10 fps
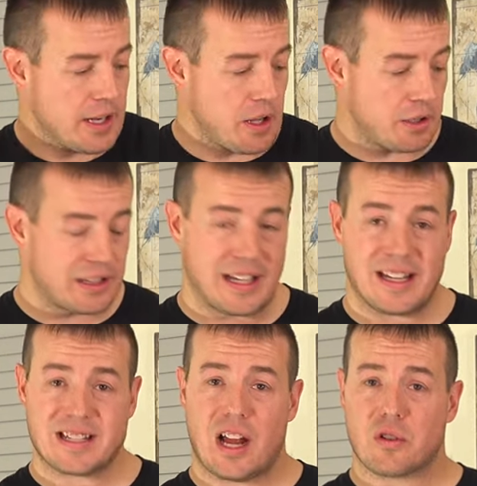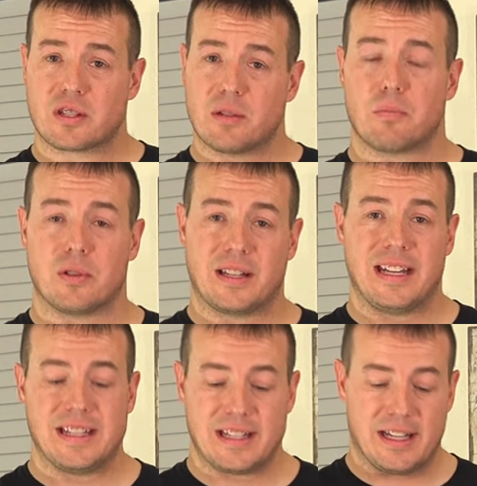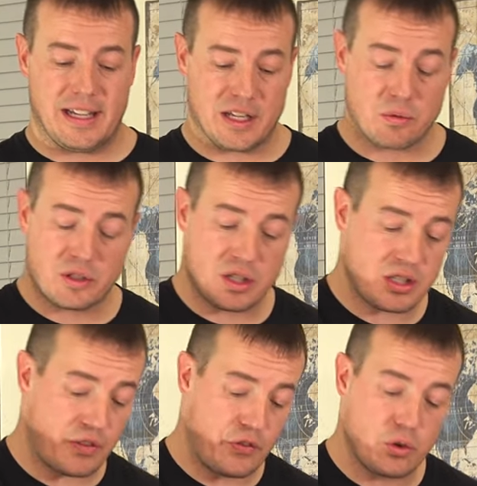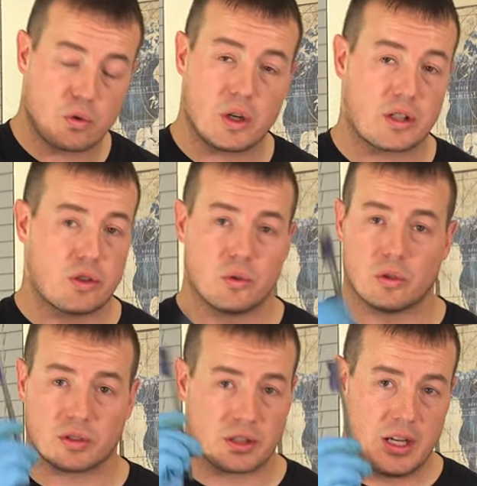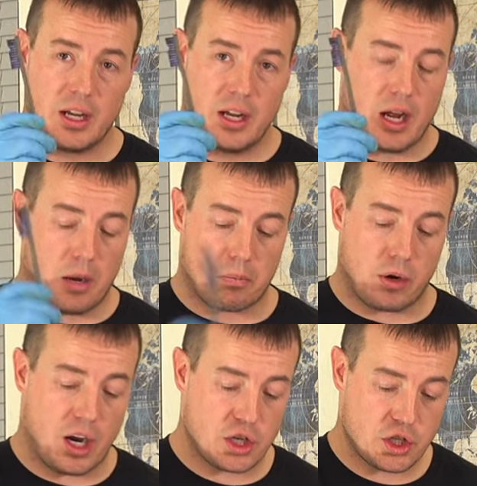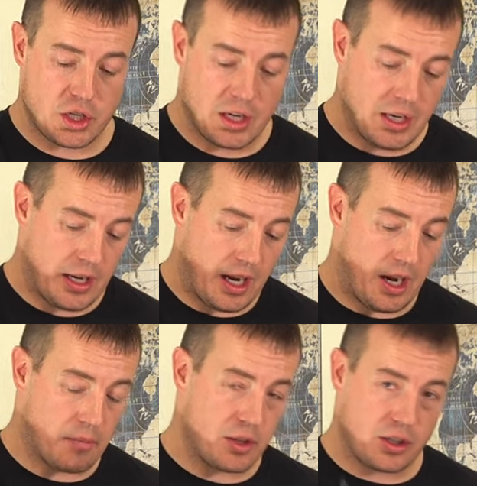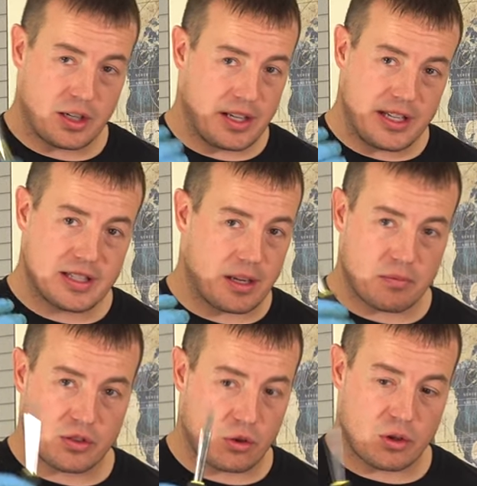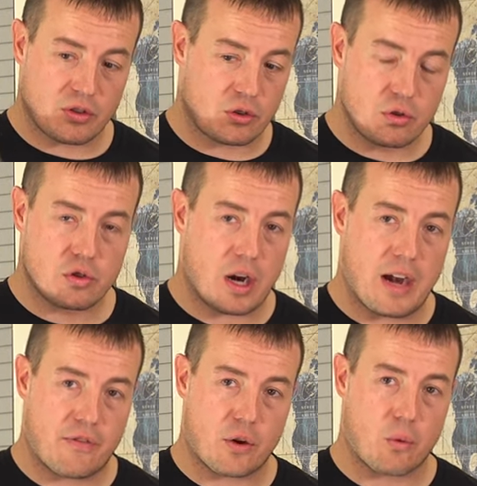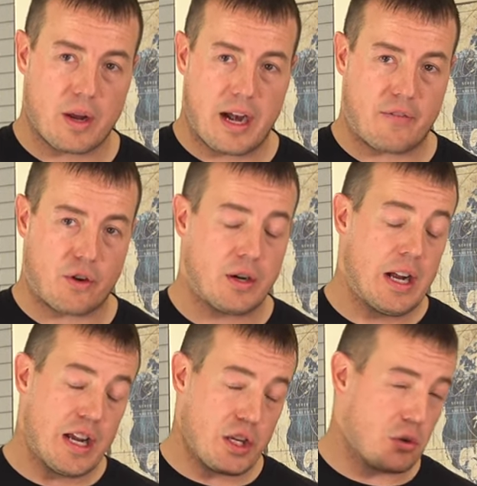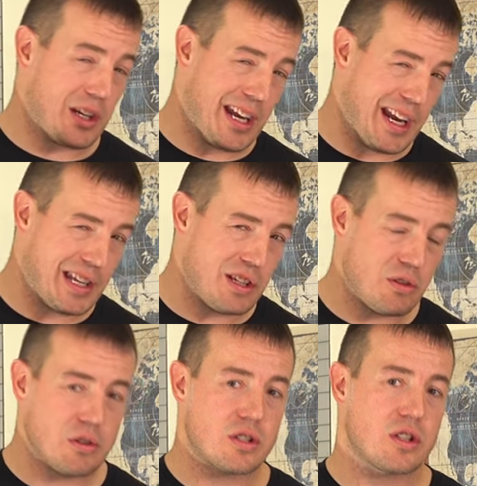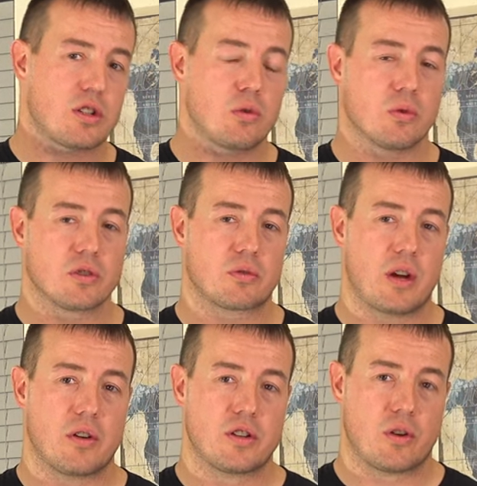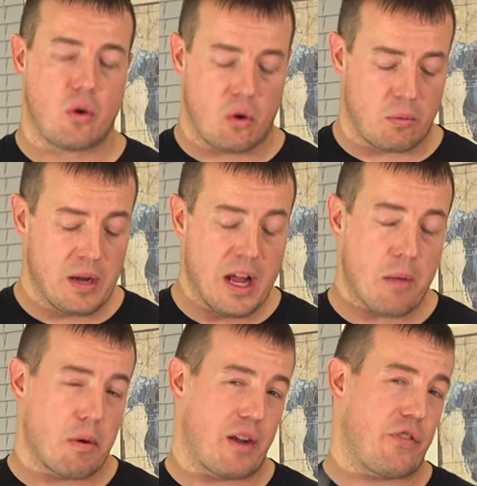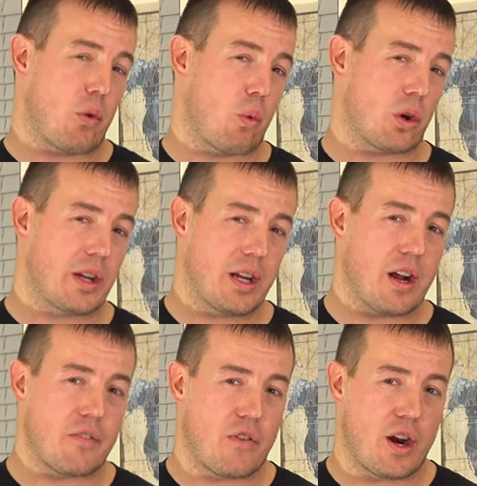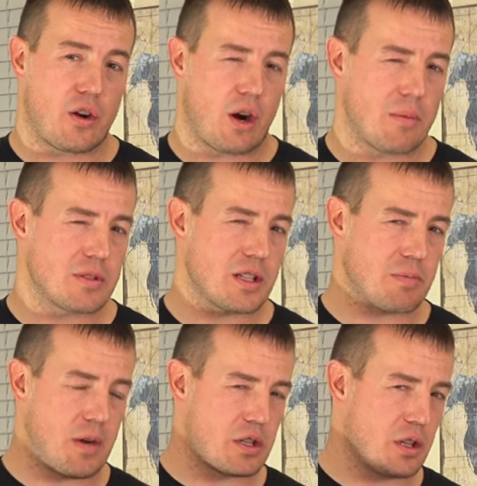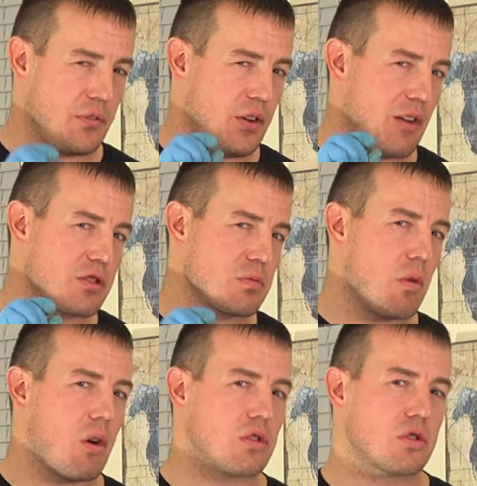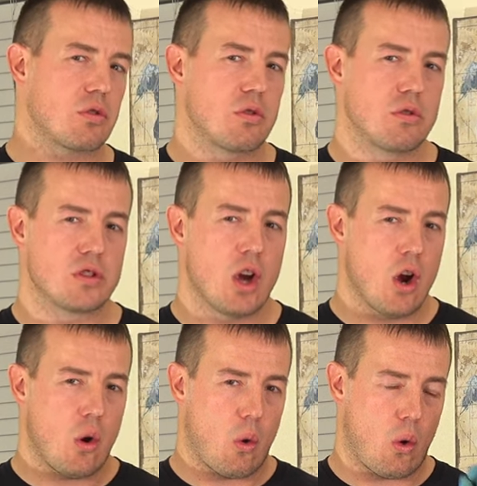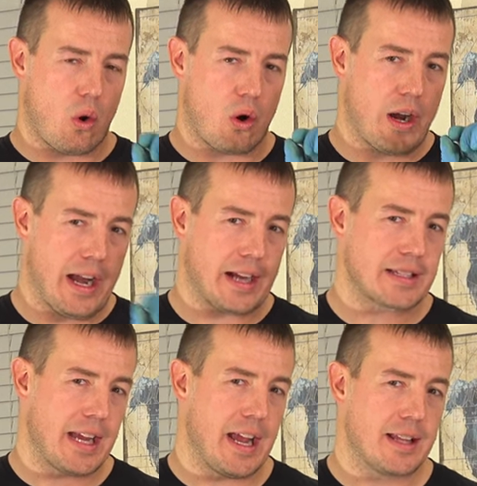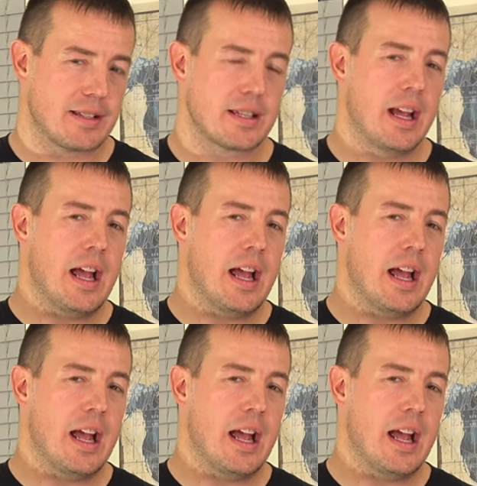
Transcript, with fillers: The other thing is how simple and easy it is with just a few quick tools. A brush, um, you're gonna need some sort of screwdriver or whatever. You can use the tools around your home, but if you're working on firearms, especially if you have small screws or hex heads,